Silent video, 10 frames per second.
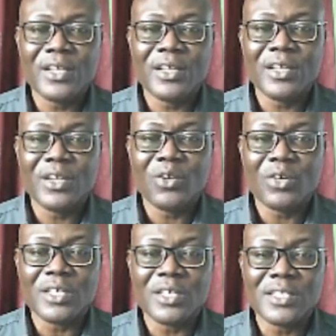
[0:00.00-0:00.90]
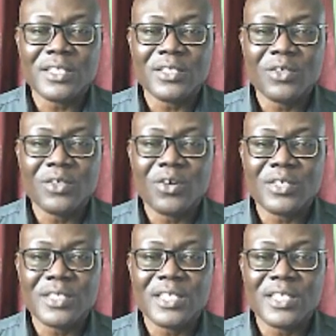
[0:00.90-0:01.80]
elongating or
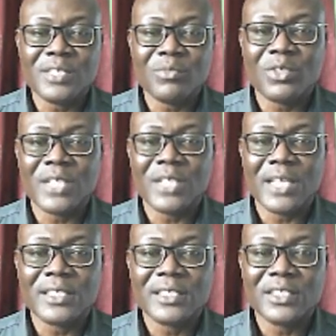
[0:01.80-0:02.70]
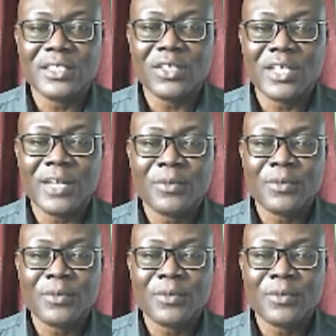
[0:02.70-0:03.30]
extending more than the other.